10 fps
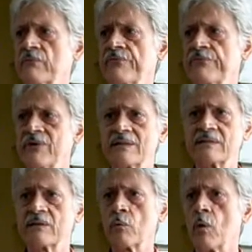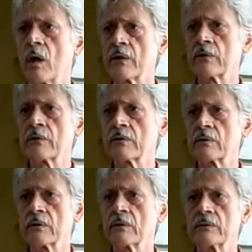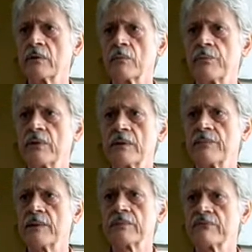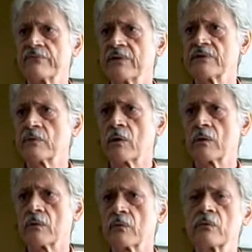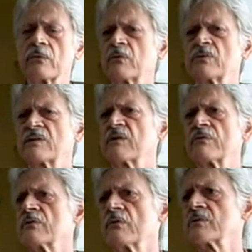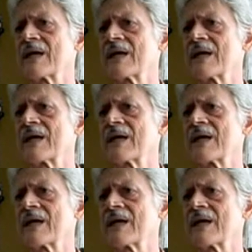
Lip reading: freezing water, putting people in freezing water. There was several of those